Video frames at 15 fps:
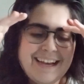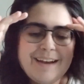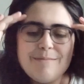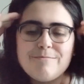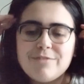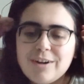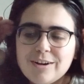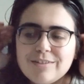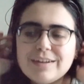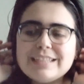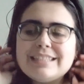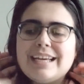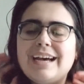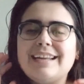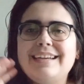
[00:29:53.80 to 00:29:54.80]
progress
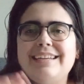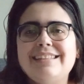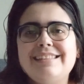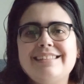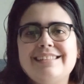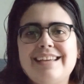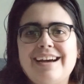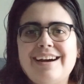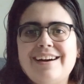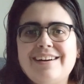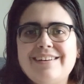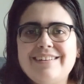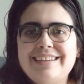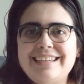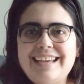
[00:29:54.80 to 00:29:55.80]
on it.
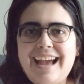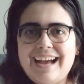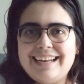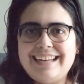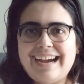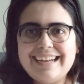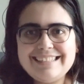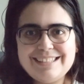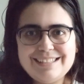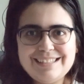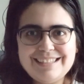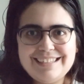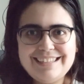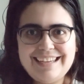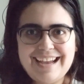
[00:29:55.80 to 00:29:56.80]
So yeah, that's
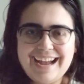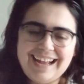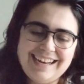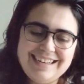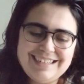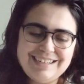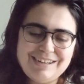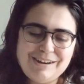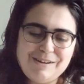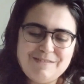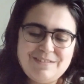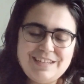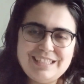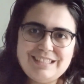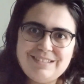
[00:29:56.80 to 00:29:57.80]
the end of
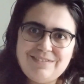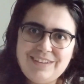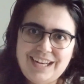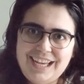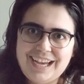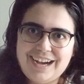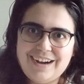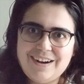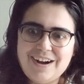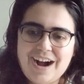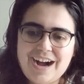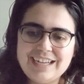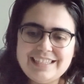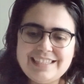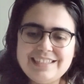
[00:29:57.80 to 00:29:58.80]
this video.
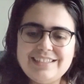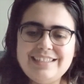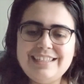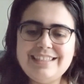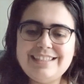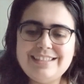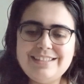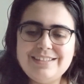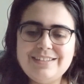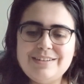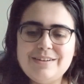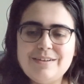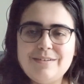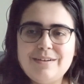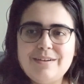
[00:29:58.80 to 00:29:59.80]
I still need to do
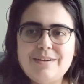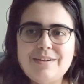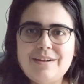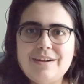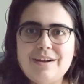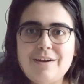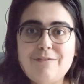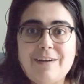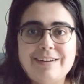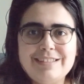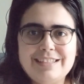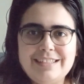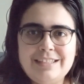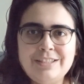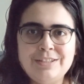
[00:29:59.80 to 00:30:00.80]
1,000
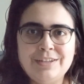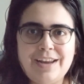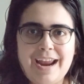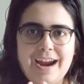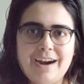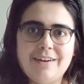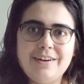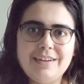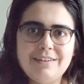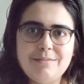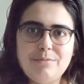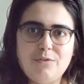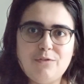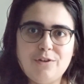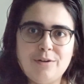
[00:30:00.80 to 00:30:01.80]
stitches on Ariel
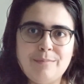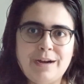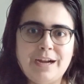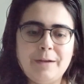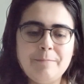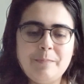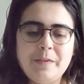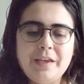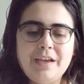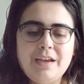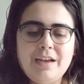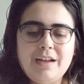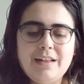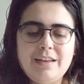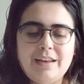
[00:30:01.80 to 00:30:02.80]
before my
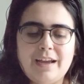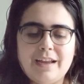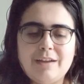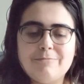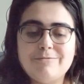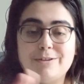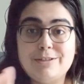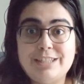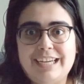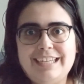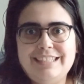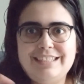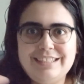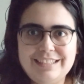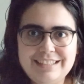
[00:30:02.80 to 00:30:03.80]
like
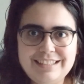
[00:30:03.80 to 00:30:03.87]
rotation is